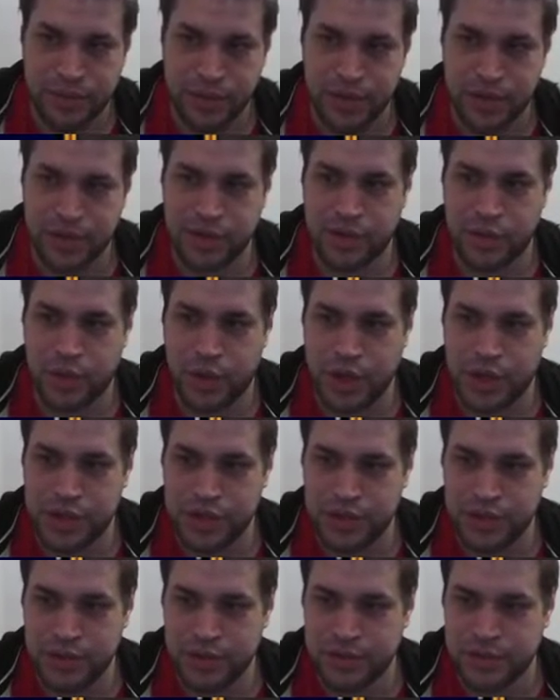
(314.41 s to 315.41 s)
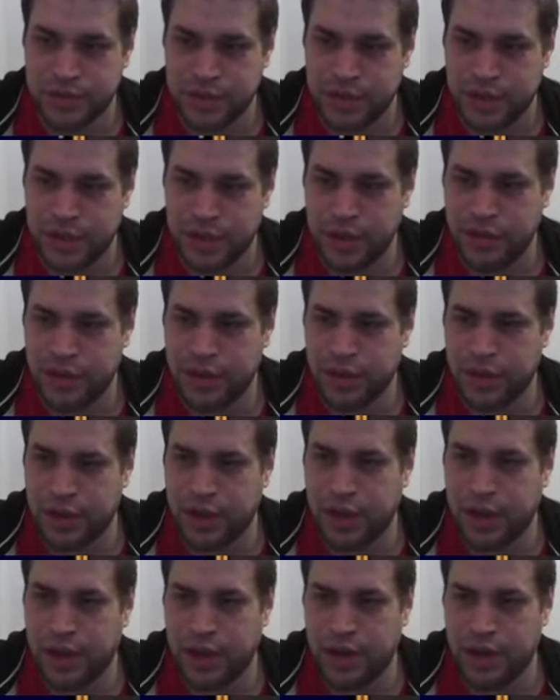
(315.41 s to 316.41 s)
Strange, huh? Even
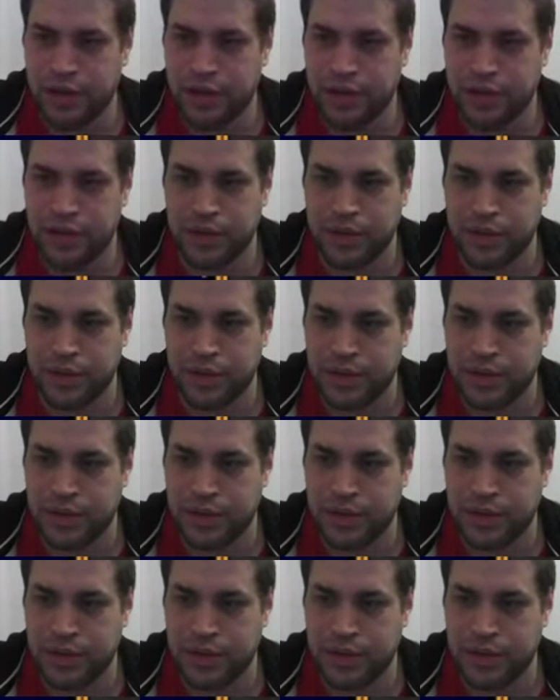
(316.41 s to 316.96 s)
Giher is here.